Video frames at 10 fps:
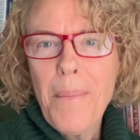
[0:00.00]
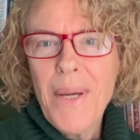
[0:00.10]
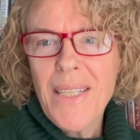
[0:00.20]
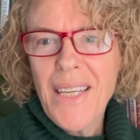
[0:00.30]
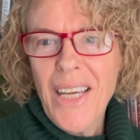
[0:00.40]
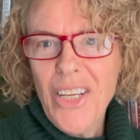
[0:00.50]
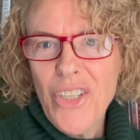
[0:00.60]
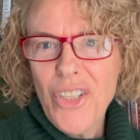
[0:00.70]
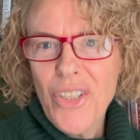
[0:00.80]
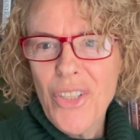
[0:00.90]

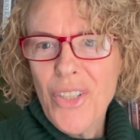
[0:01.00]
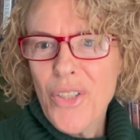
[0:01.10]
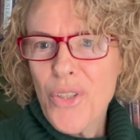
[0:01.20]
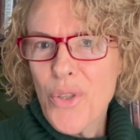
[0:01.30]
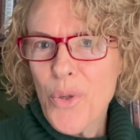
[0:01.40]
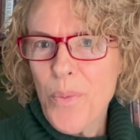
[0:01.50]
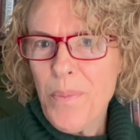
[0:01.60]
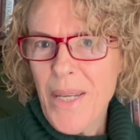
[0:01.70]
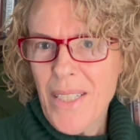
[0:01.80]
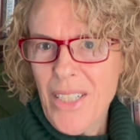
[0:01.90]
medication to
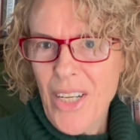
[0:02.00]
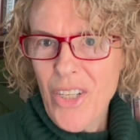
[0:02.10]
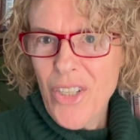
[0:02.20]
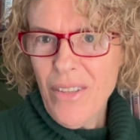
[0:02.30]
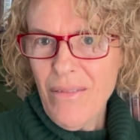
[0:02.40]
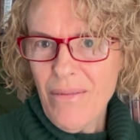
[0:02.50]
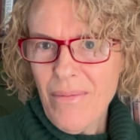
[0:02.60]
meditation.